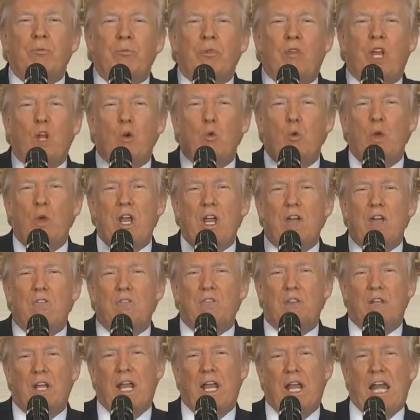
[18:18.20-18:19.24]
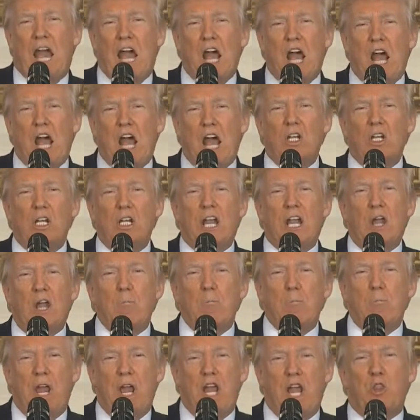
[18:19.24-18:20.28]
And we have laid out a
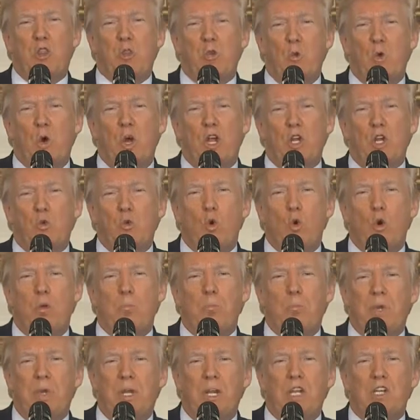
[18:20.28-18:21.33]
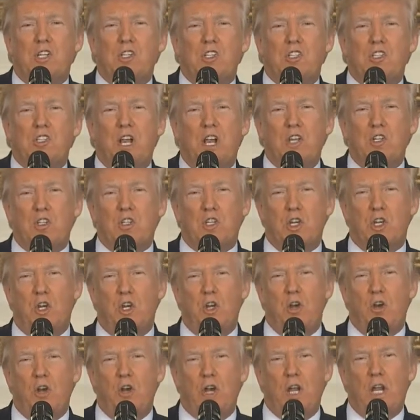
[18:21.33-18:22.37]
pathway toward peace and
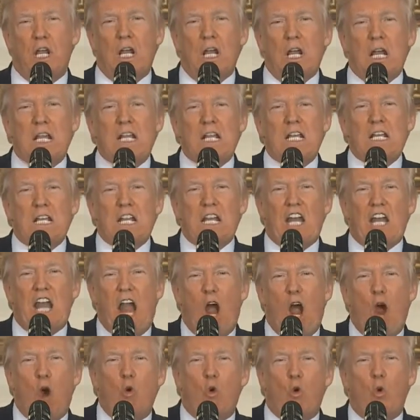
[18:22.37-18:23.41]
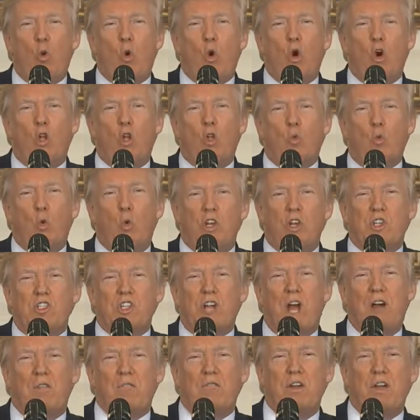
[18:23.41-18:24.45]
security in our world where
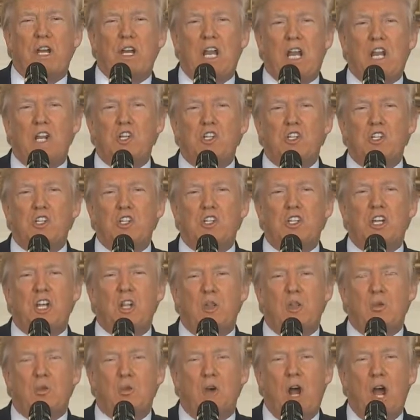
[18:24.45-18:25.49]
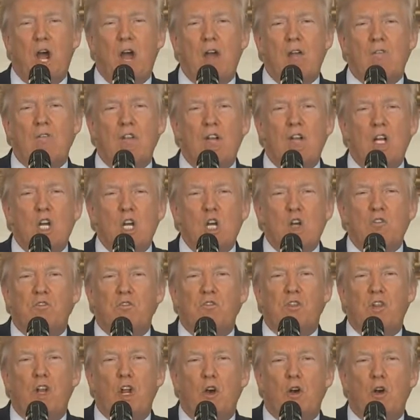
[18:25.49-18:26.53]
sovereign nations can thrive,
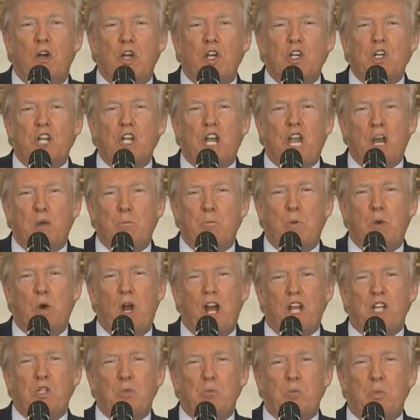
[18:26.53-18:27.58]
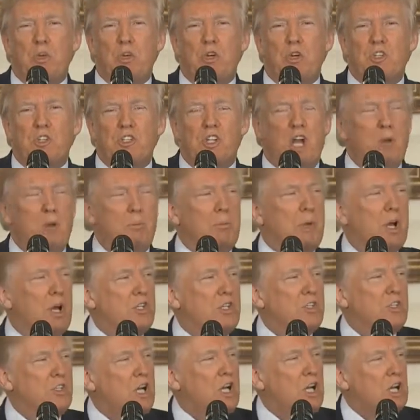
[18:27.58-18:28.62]
flourish, and prosper side by
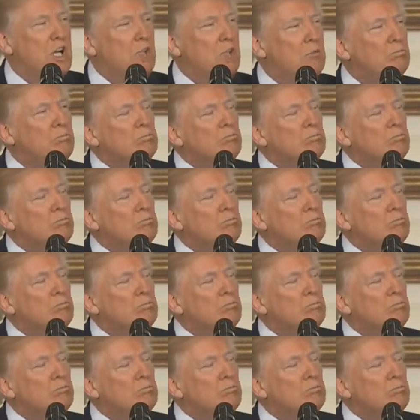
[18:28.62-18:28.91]
side.